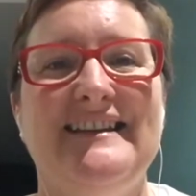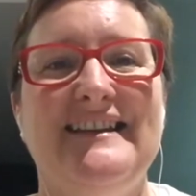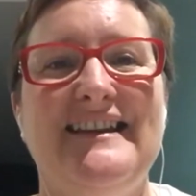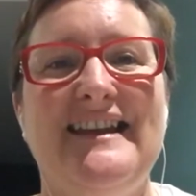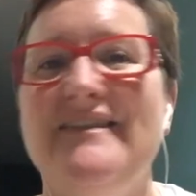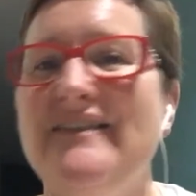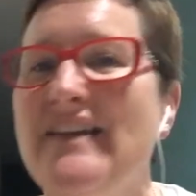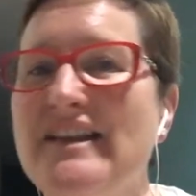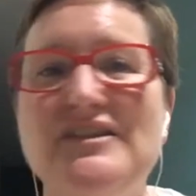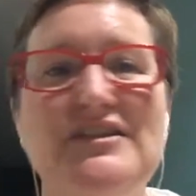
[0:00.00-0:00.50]

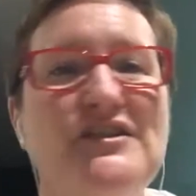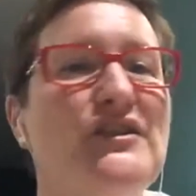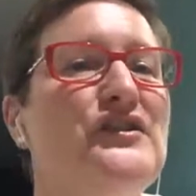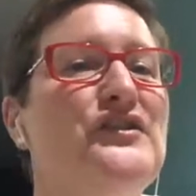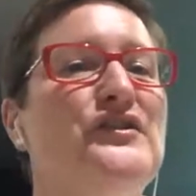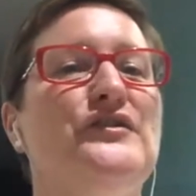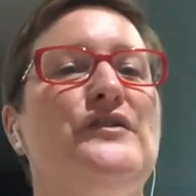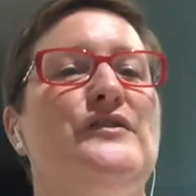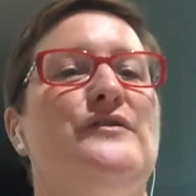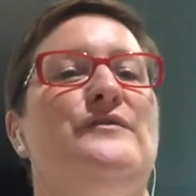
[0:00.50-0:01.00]
And that's the
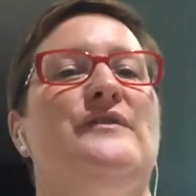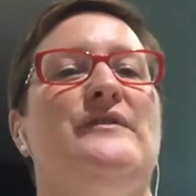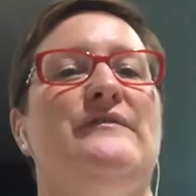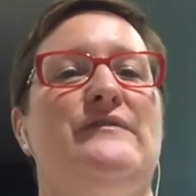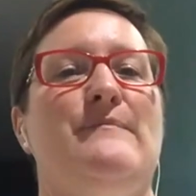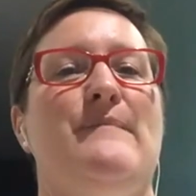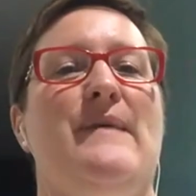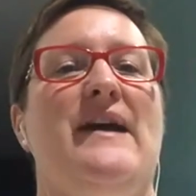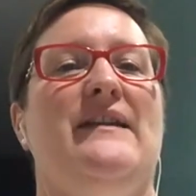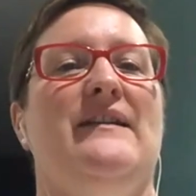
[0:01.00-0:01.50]
truth of
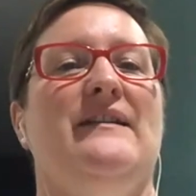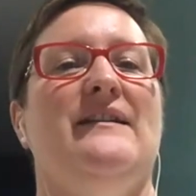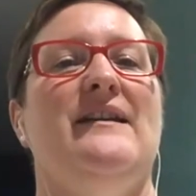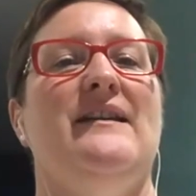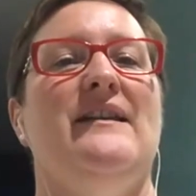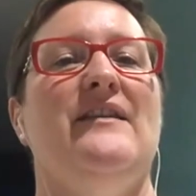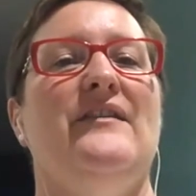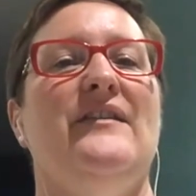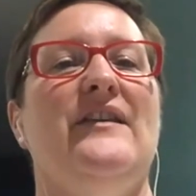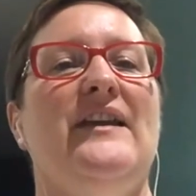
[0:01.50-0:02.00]
the matter
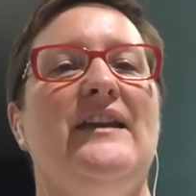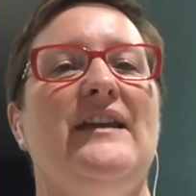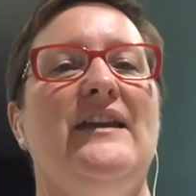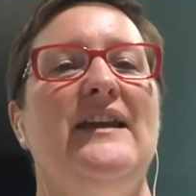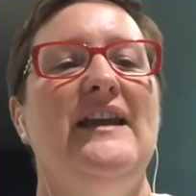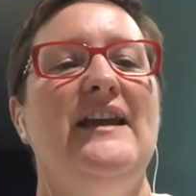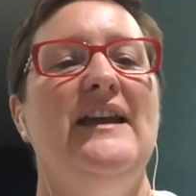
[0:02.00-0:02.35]
kind of thing.